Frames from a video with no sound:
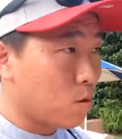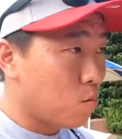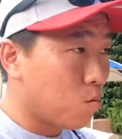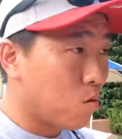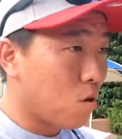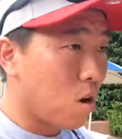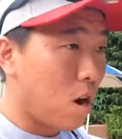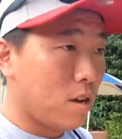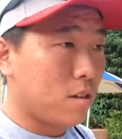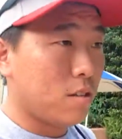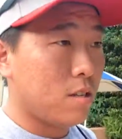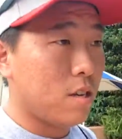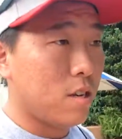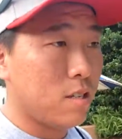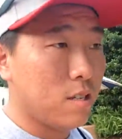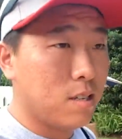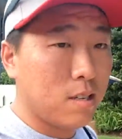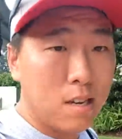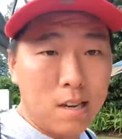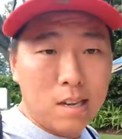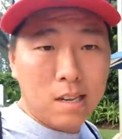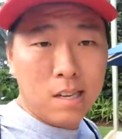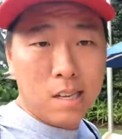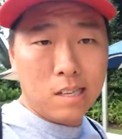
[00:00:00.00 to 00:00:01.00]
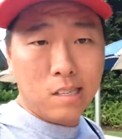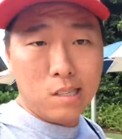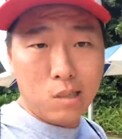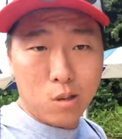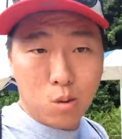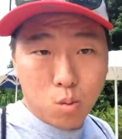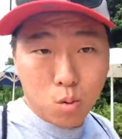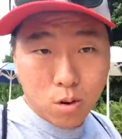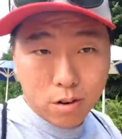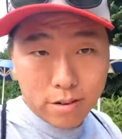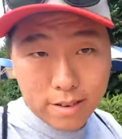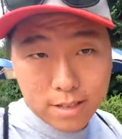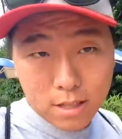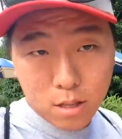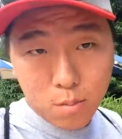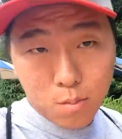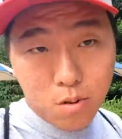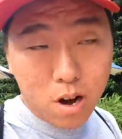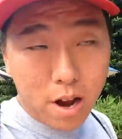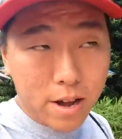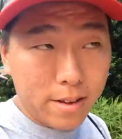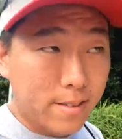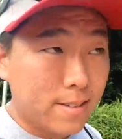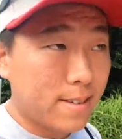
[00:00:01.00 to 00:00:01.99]
in the process. It's a work in the
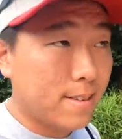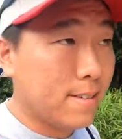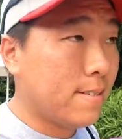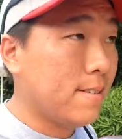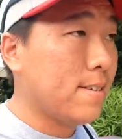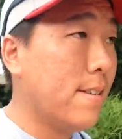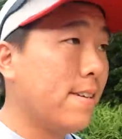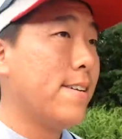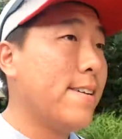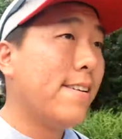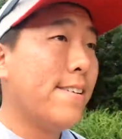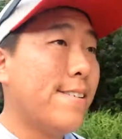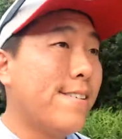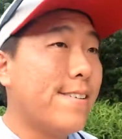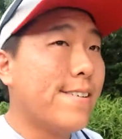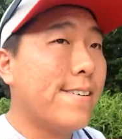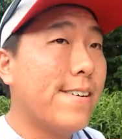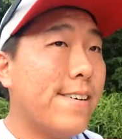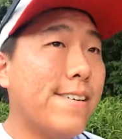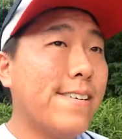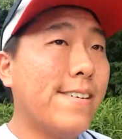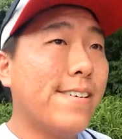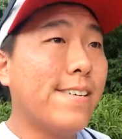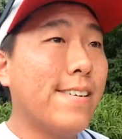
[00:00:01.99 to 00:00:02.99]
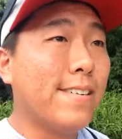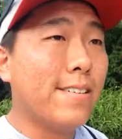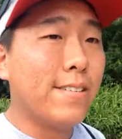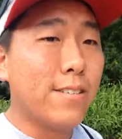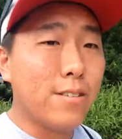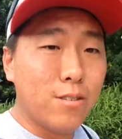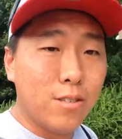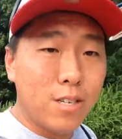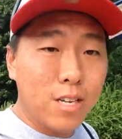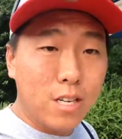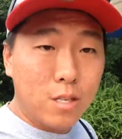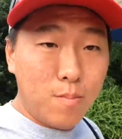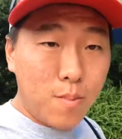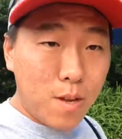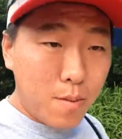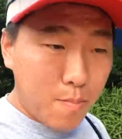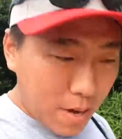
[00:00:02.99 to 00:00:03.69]
process. So just